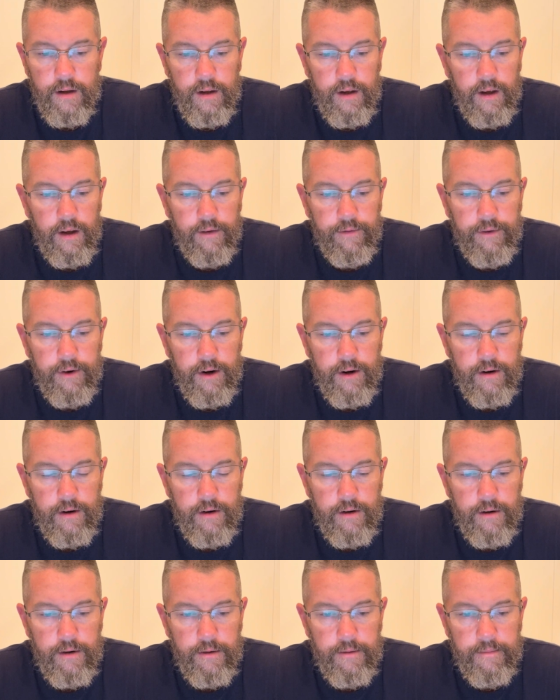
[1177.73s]
If
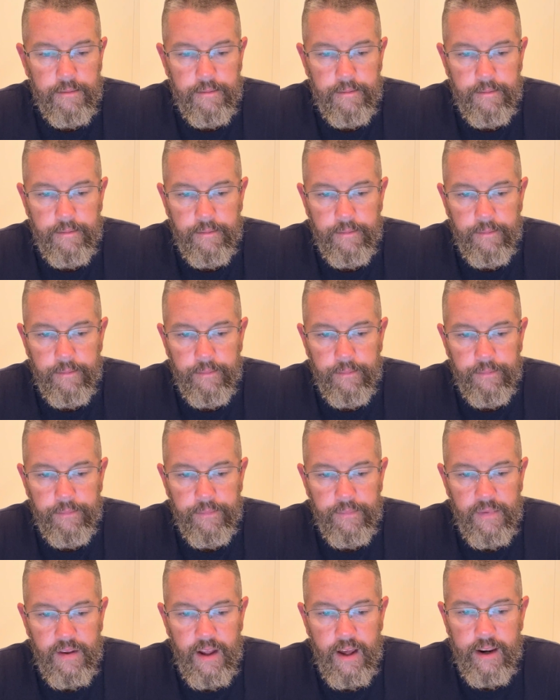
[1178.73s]
you're
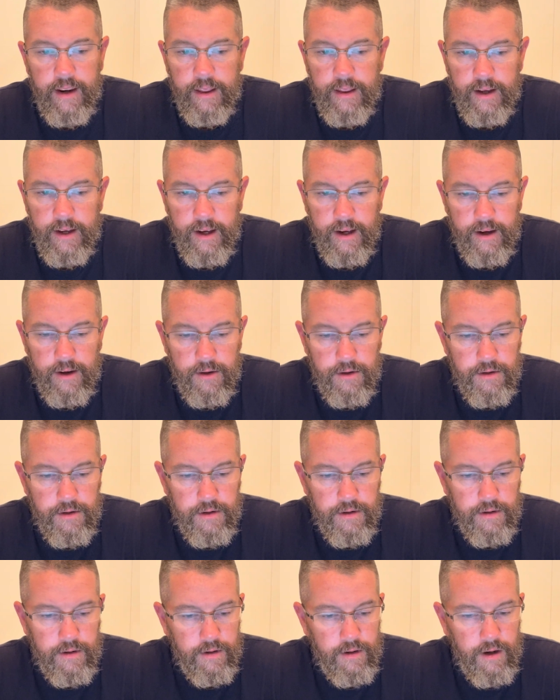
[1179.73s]
anything
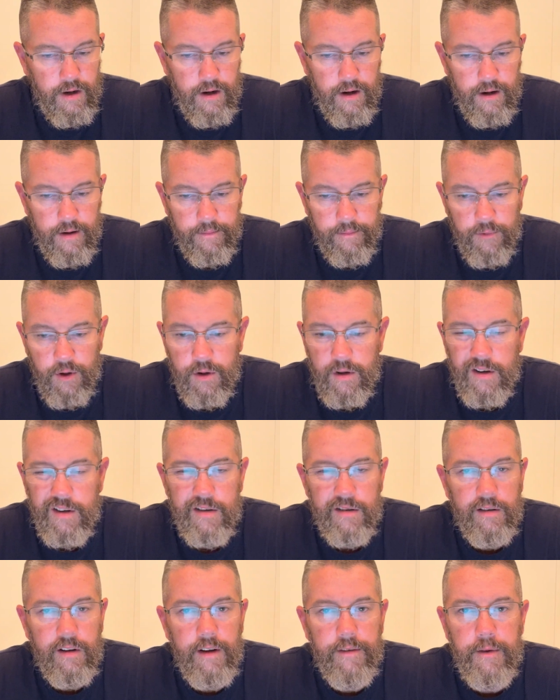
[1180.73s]
else, you can
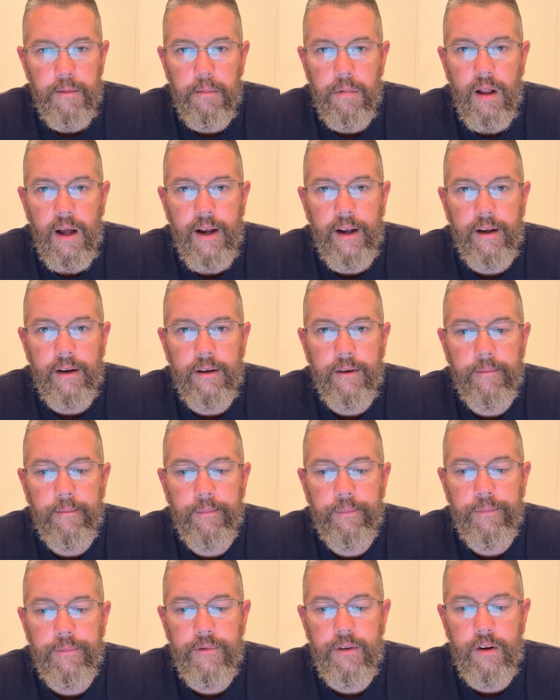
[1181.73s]
just leave it blank.
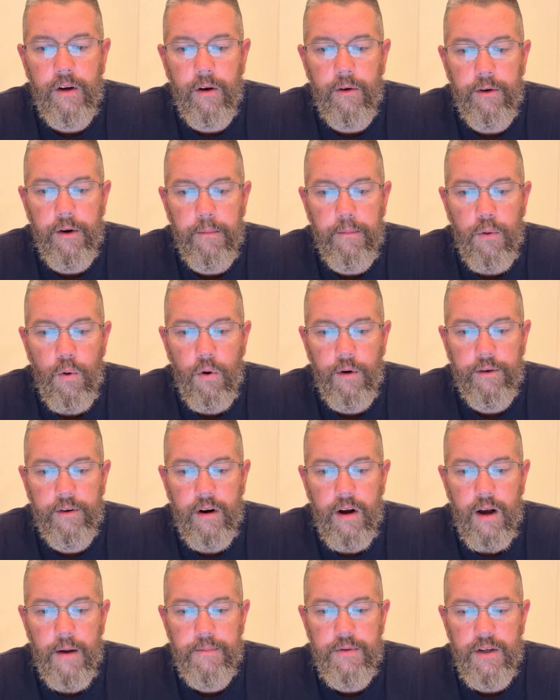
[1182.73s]
So your pork
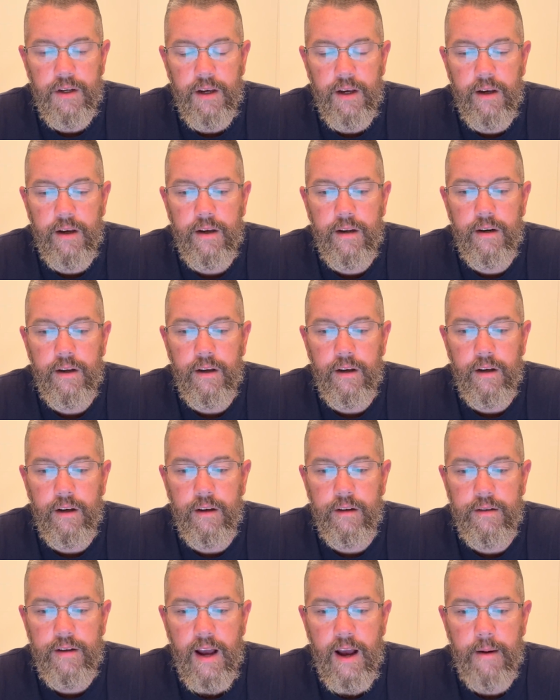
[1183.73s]
chops, again,
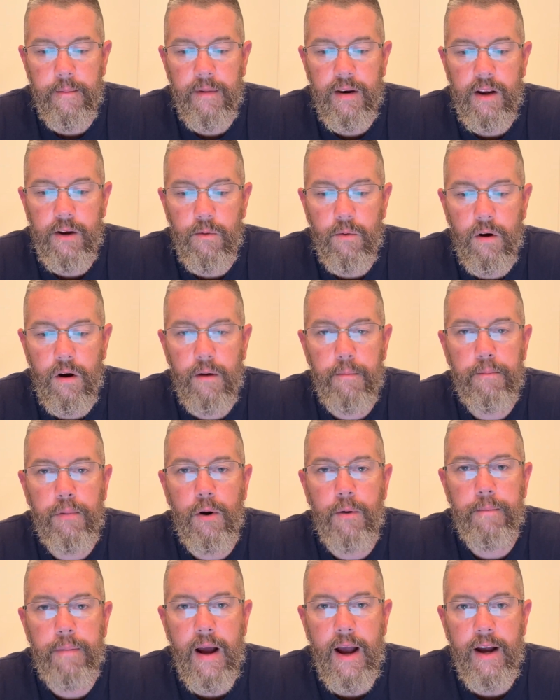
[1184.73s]
is how many you want
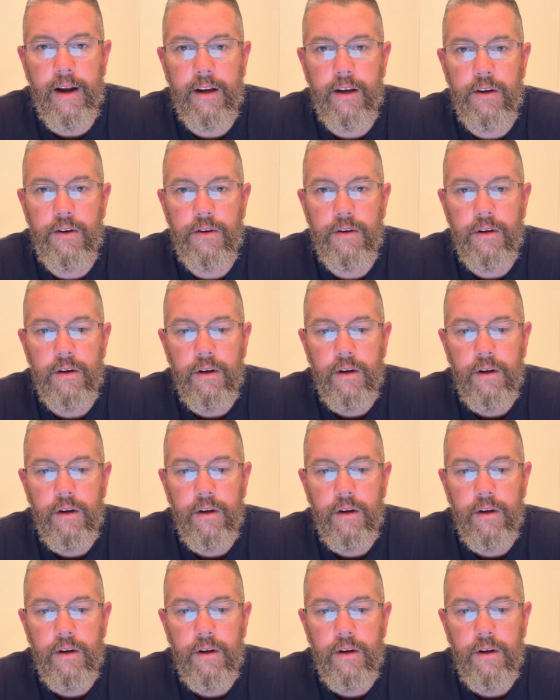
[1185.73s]
per package.